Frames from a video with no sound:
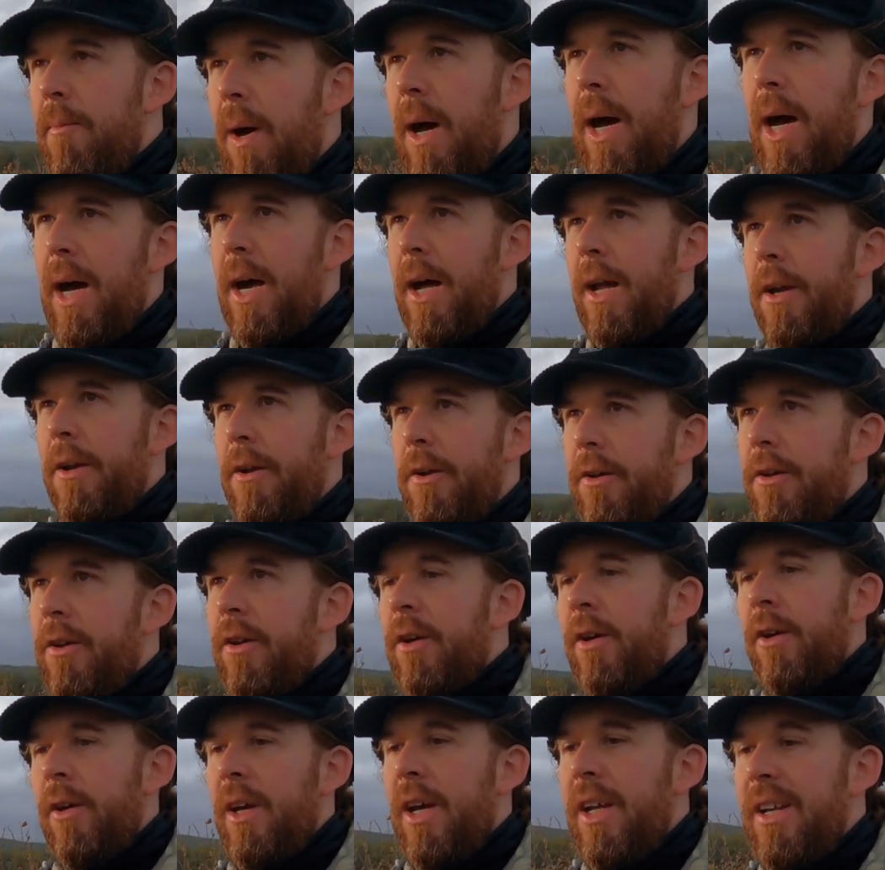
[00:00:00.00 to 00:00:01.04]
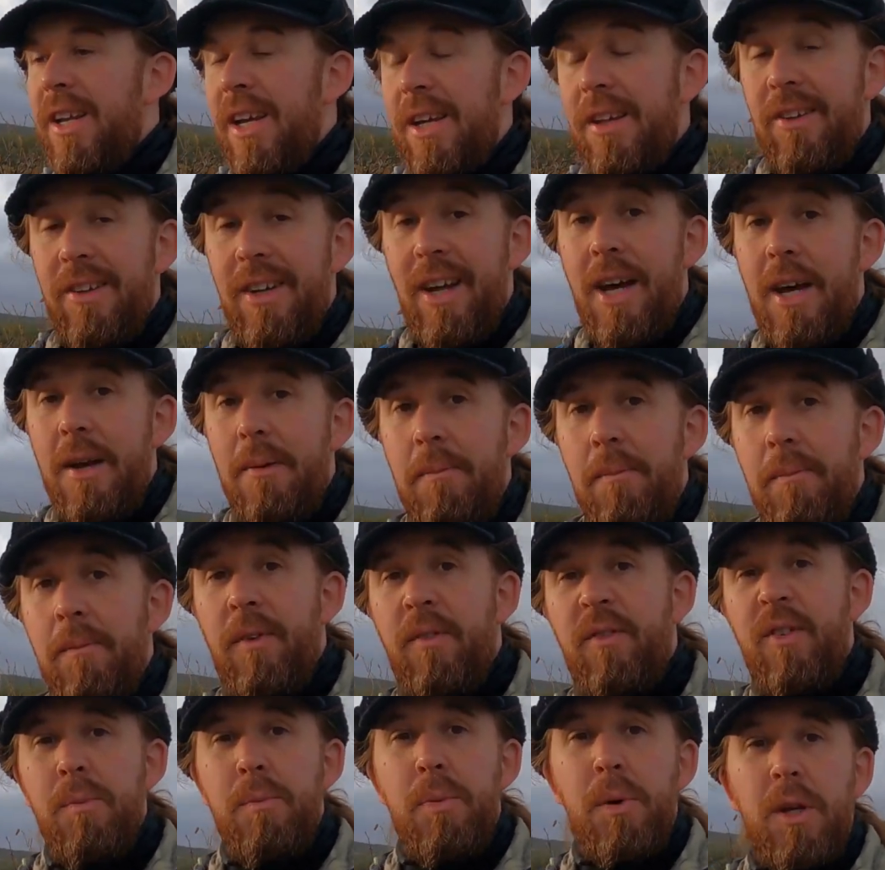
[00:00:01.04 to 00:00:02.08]
And it takes time.
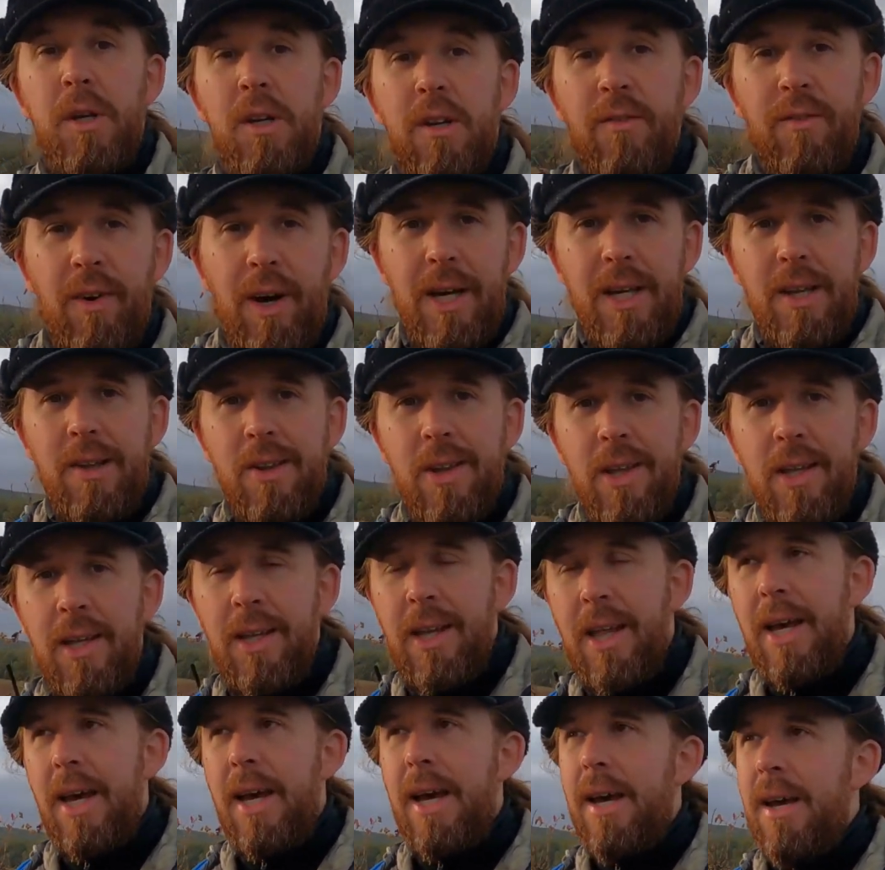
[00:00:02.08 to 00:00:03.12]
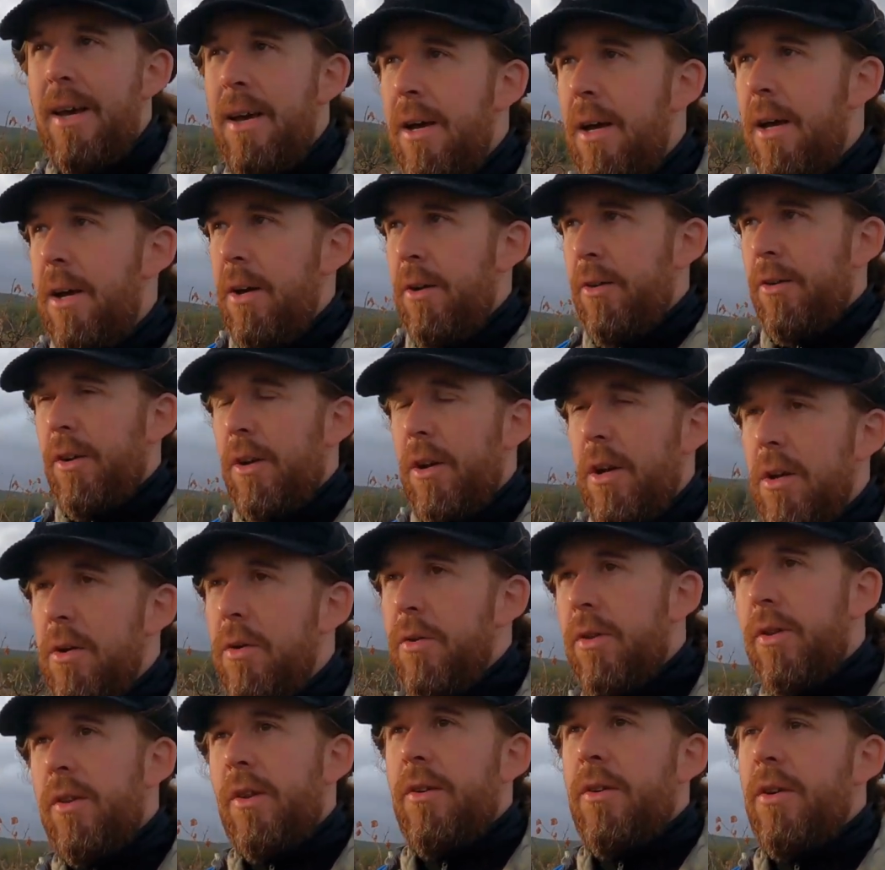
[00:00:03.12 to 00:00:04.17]
If you put a device in there to
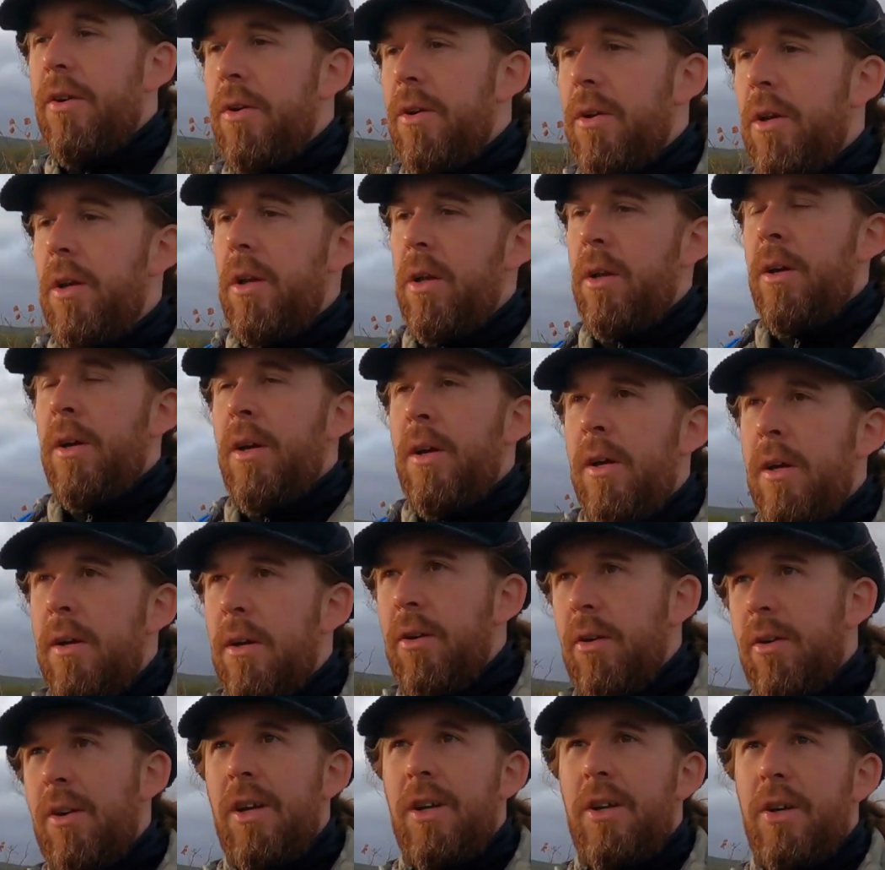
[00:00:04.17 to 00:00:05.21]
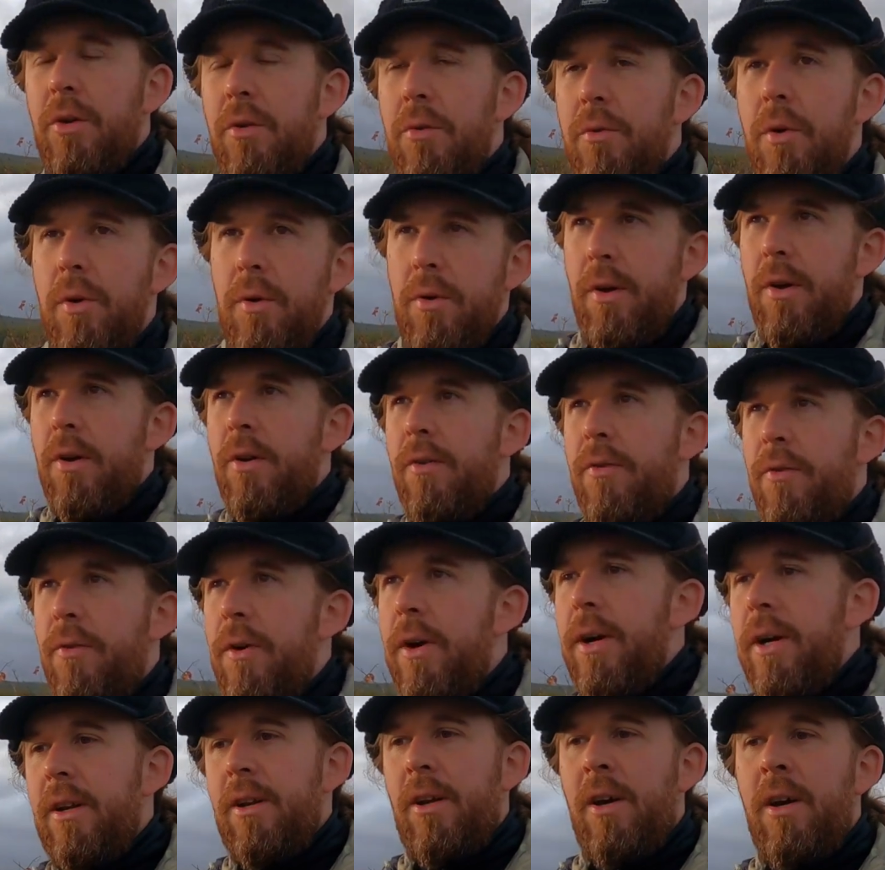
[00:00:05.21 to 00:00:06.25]
close the tunnel, your tissue grows over
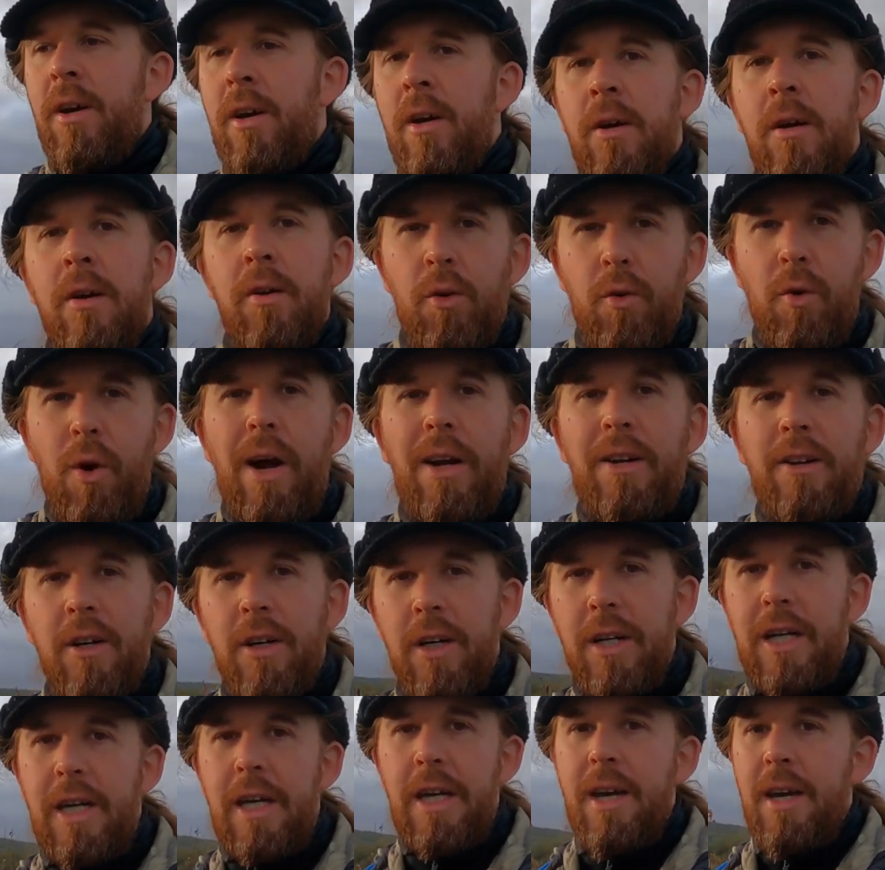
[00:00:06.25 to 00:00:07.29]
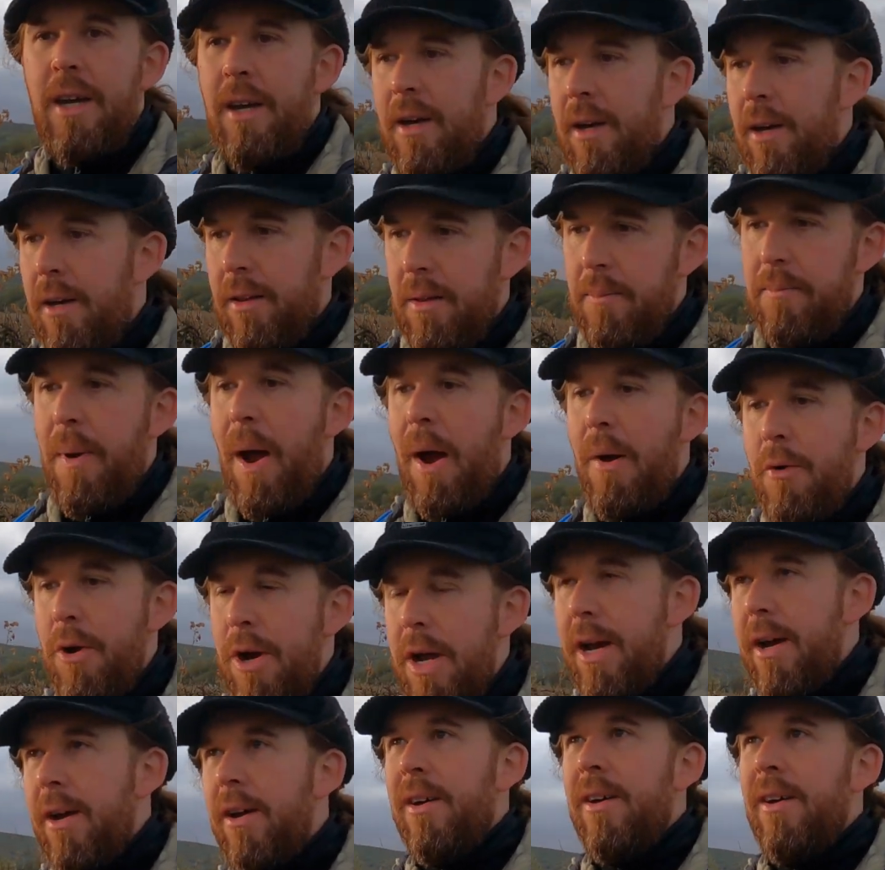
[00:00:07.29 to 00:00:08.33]
it, gradually the
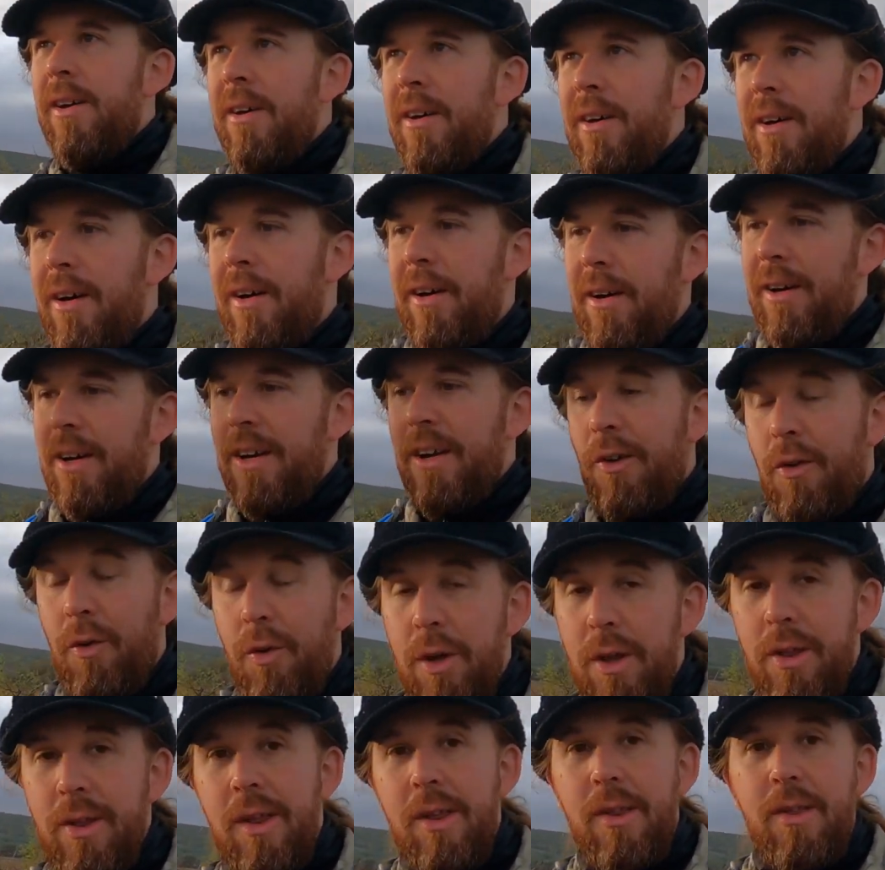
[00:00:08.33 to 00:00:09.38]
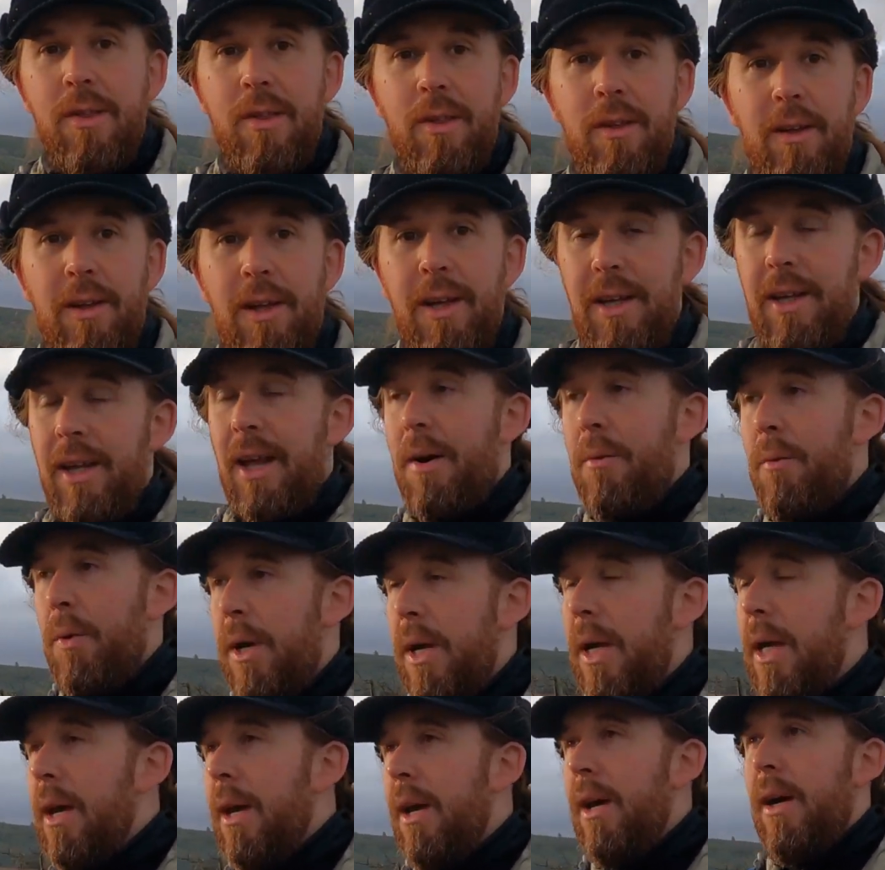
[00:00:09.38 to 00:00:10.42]
barrier increases in that way.